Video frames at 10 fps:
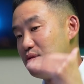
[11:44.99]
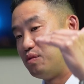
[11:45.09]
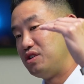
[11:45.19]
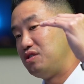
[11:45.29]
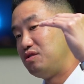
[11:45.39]

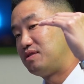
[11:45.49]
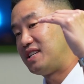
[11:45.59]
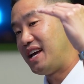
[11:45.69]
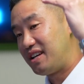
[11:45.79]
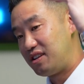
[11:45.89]
when you
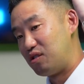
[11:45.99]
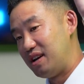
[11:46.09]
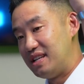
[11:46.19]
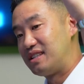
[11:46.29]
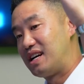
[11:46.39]
take your
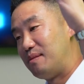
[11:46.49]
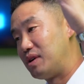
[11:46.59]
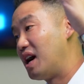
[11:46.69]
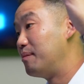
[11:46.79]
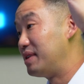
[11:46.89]
income
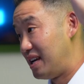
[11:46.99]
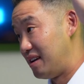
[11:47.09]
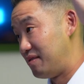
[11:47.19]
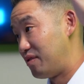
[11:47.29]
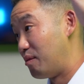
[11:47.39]
coming
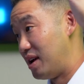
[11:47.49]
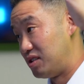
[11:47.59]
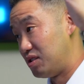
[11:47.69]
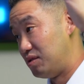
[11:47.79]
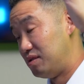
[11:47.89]
in for
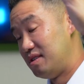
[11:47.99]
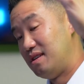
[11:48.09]
rental,